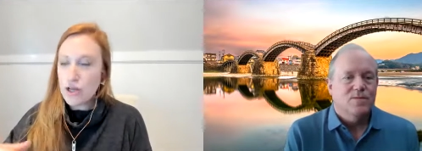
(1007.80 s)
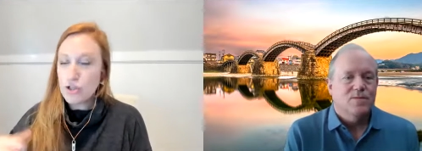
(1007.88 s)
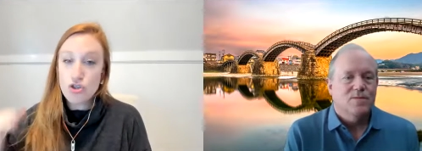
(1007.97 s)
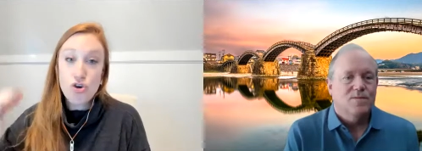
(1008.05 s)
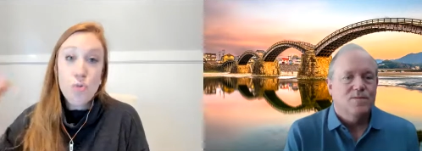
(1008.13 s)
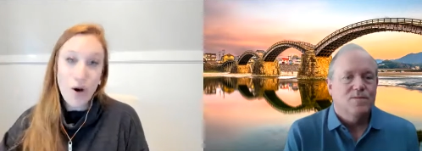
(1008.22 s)
Speaker 1: two
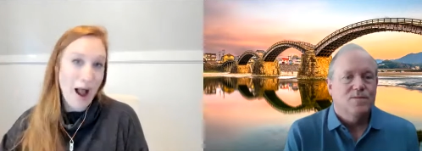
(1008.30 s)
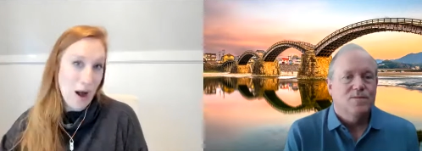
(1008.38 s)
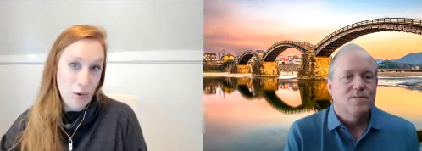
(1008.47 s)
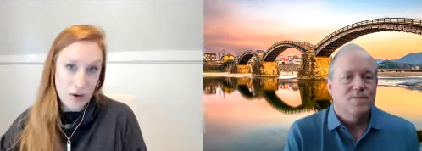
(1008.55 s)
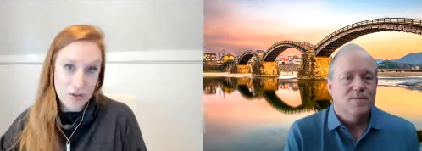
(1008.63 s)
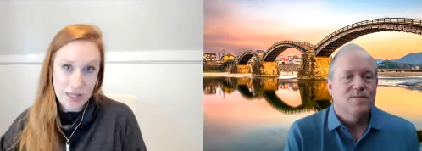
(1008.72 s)
more
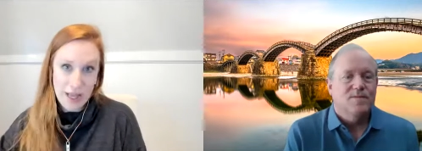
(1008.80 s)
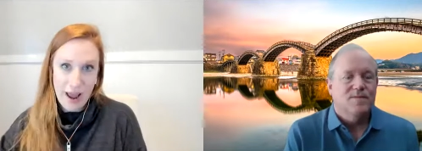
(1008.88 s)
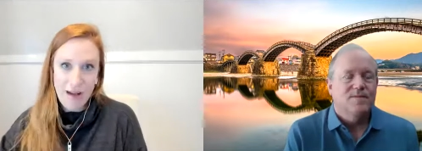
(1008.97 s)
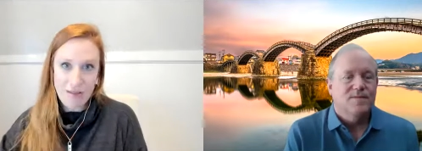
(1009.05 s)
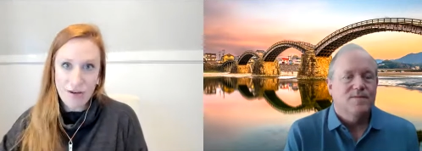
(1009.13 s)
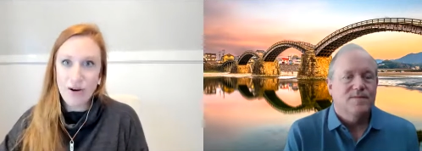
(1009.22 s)
hours than
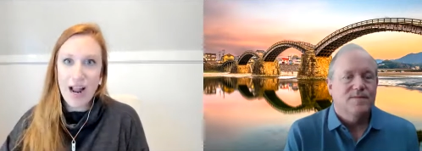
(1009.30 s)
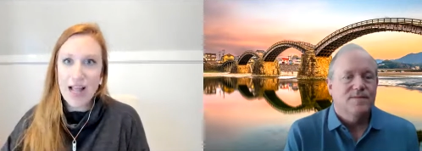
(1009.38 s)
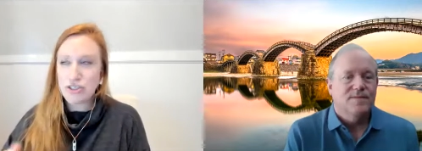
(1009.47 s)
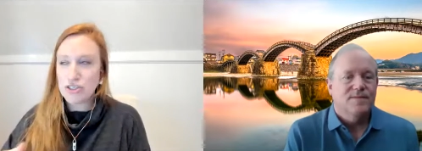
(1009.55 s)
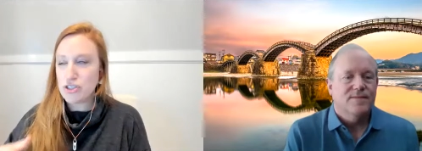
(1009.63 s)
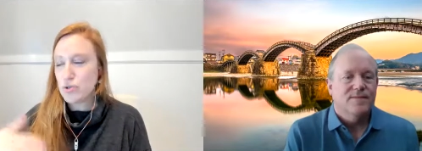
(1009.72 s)
ever,
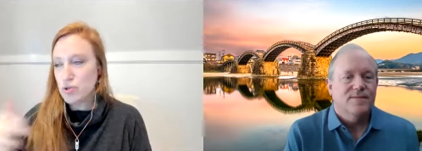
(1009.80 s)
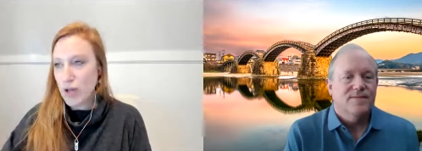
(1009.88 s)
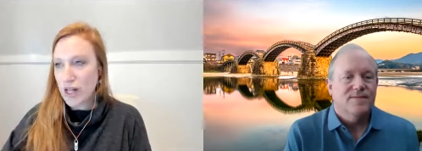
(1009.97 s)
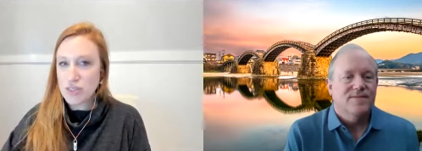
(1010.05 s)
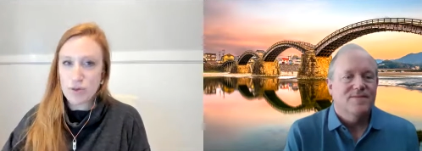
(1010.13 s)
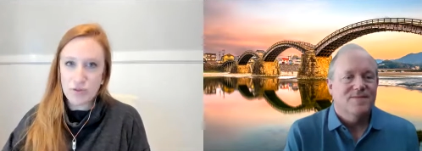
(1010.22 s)
and she's
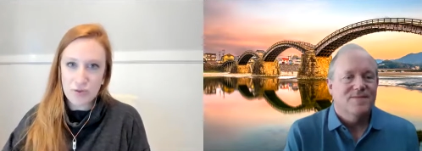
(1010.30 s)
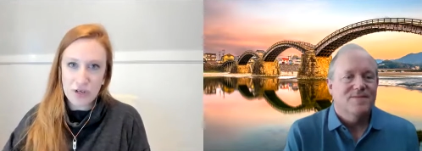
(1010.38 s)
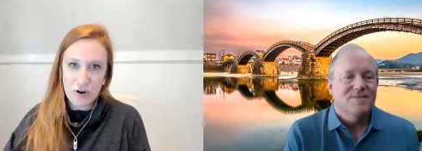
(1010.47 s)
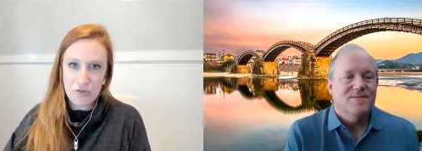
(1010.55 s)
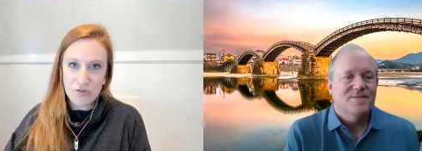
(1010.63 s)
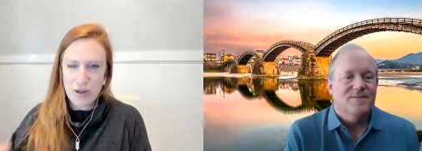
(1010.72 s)
responsible for feeding
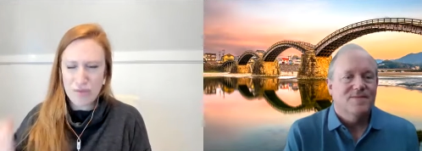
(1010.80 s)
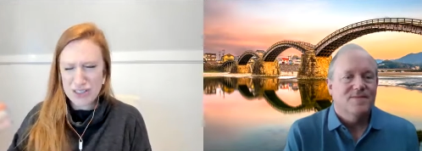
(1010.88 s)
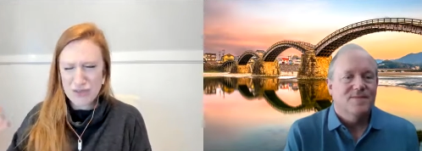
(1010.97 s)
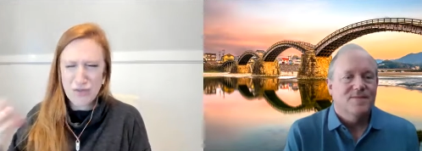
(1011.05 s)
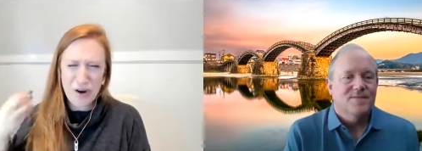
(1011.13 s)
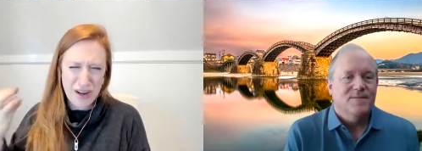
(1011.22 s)
her family.
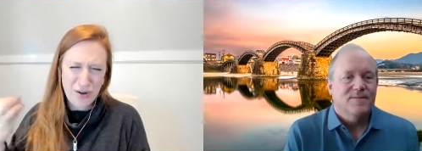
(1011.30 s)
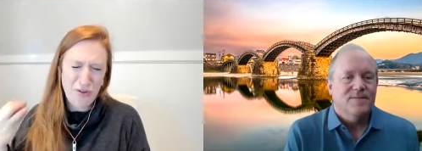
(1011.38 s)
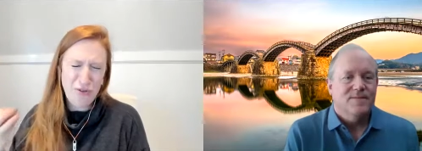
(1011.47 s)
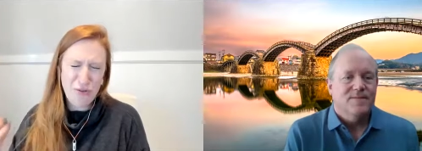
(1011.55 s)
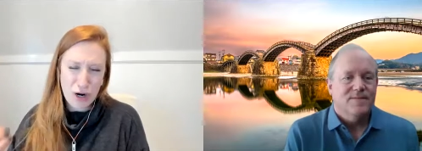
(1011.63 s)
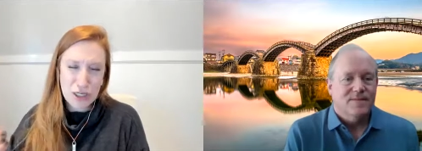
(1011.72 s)
It's very, you know,
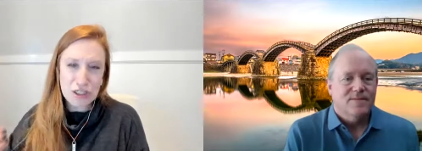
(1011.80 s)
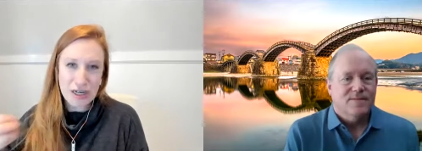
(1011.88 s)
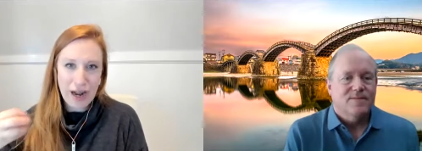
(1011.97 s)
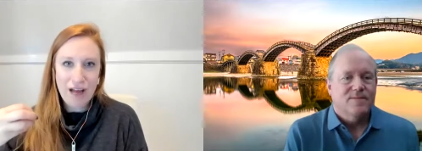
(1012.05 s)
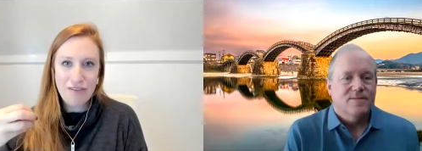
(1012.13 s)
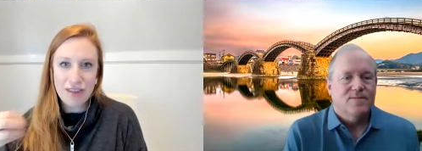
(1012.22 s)
friction
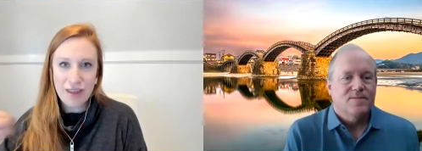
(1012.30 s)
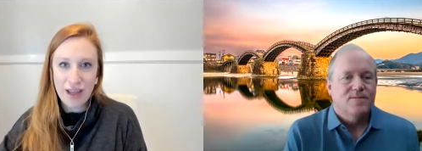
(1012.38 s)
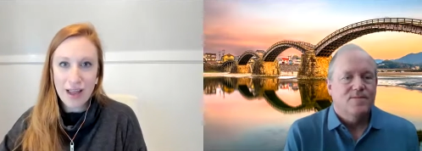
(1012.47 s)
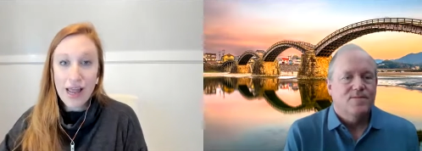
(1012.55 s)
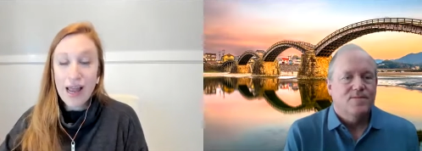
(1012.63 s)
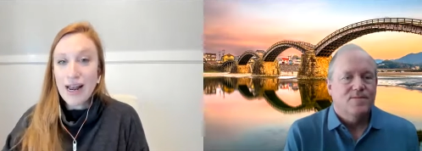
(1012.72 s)
heavy thing.
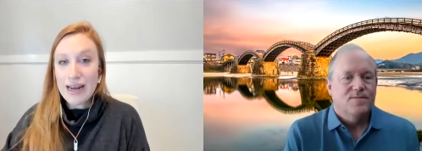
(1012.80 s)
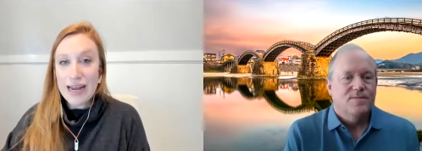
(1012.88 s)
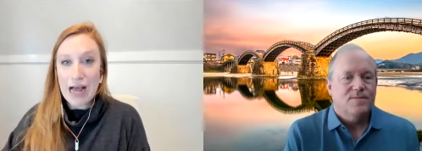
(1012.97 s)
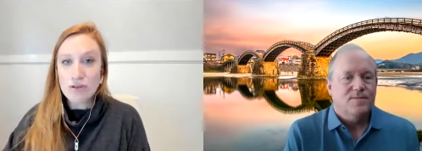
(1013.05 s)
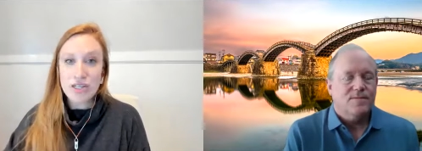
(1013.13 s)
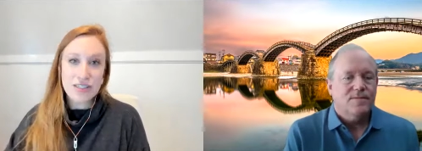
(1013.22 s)
Now
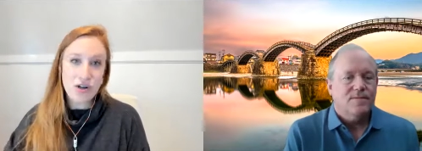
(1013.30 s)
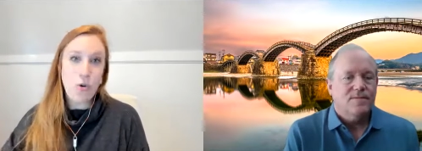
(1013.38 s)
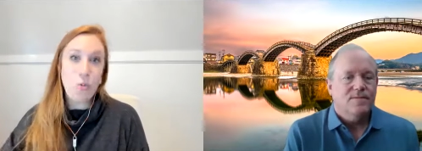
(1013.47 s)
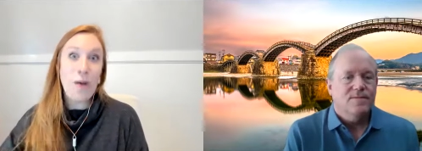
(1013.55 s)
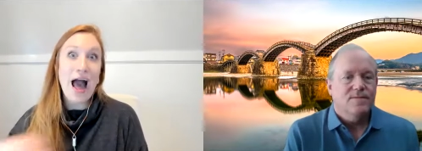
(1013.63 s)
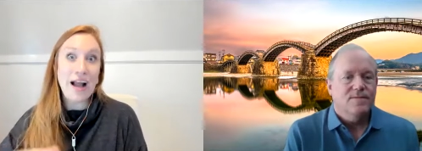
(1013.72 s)
she has to go
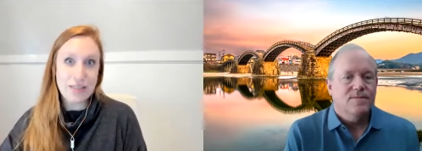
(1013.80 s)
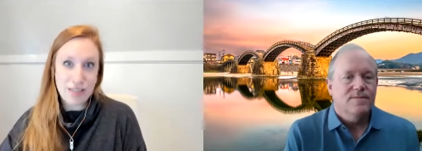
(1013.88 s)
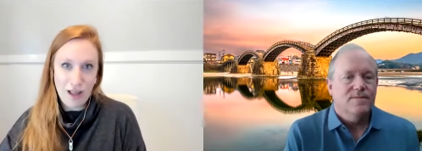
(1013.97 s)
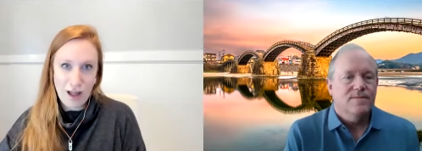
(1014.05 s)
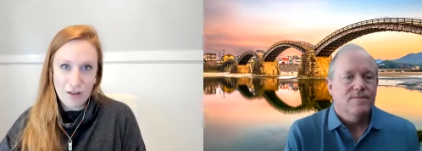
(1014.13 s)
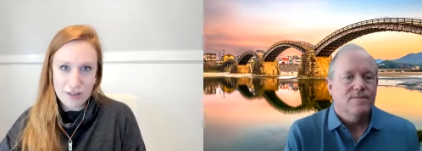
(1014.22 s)
back into the
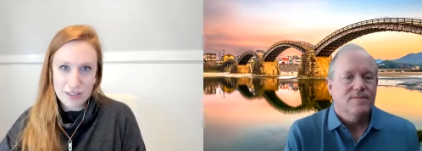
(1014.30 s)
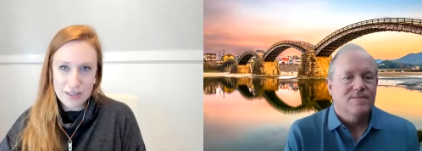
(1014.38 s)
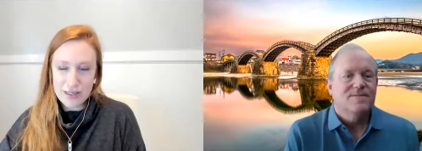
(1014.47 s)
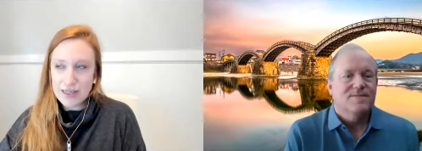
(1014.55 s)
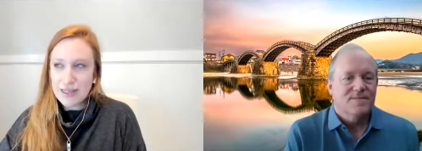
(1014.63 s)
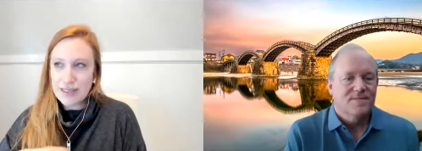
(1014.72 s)
office.
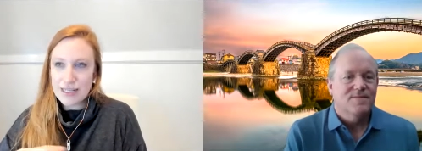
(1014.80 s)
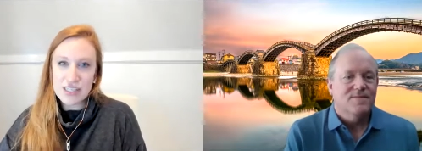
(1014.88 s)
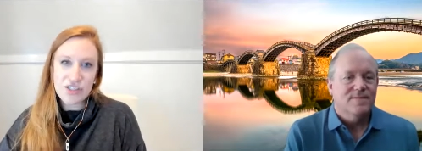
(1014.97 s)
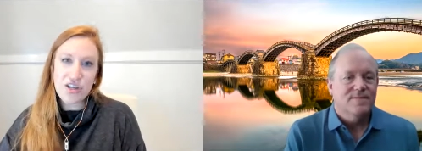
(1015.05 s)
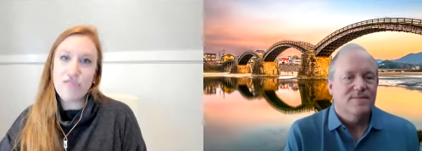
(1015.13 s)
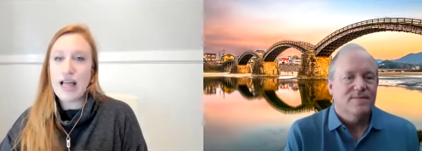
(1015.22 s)
Like, does she
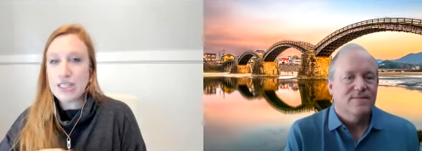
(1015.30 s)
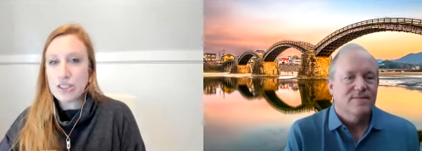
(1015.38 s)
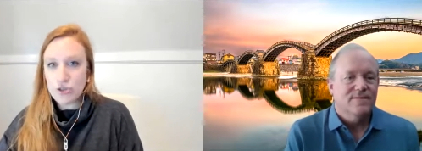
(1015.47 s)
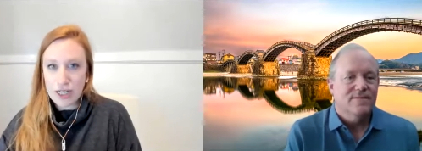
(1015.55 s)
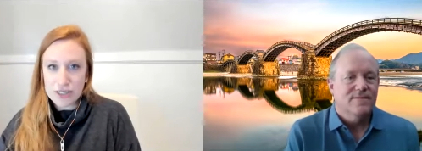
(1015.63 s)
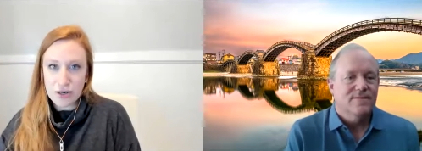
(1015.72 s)
have less
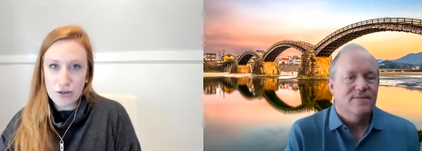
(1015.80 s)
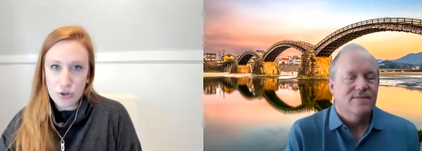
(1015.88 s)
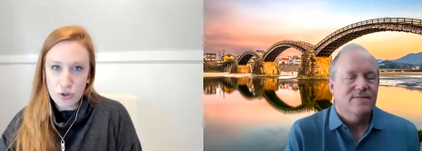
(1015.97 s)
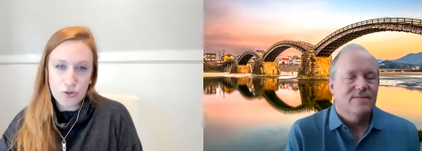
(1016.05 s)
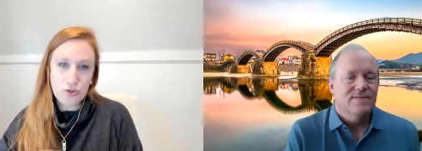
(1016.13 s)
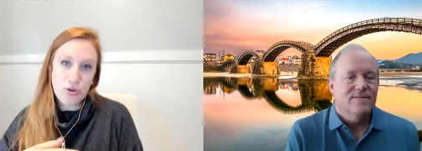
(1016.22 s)
stress on her
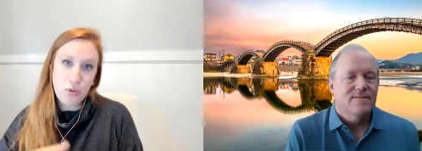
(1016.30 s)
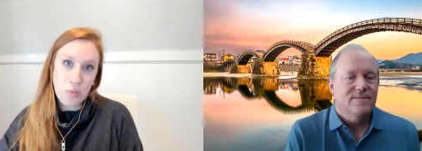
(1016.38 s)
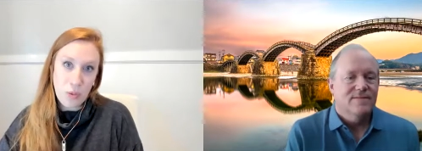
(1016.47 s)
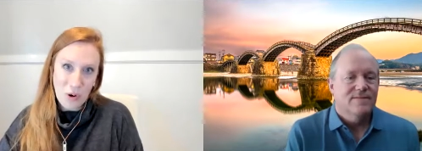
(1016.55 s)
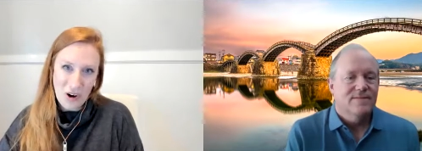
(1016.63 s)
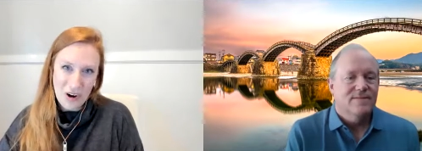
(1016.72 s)
shoulders or
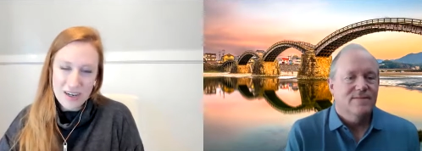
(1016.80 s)
more?